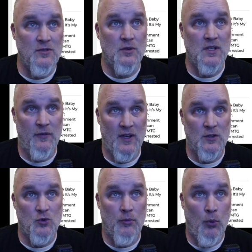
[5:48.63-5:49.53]

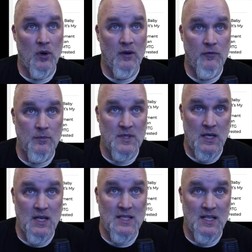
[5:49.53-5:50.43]
certificates reporting from
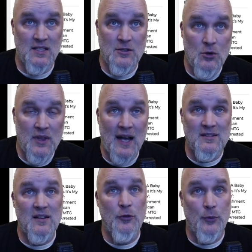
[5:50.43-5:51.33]
CDC's
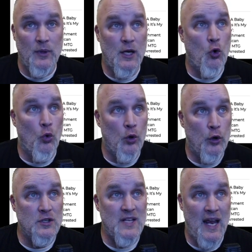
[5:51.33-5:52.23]
2003
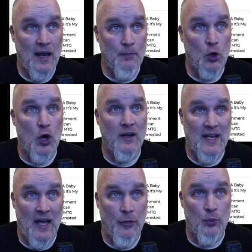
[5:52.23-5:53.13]
Coroner's Handbook on
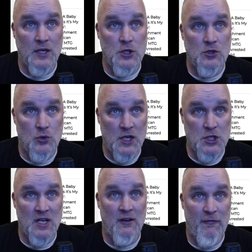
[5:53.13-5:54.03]
Death
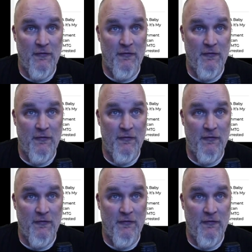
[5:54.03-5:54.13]
Registration and